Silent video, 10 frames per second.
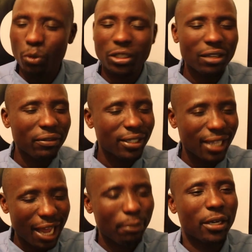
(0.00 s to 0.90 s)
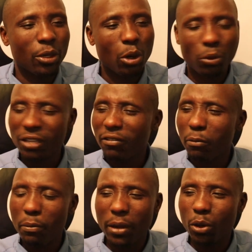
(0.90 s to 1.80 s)
whatever is happening or whatever
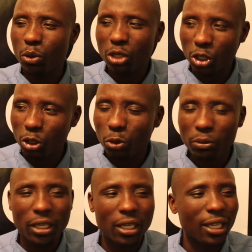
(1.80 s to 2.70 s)
people are consuming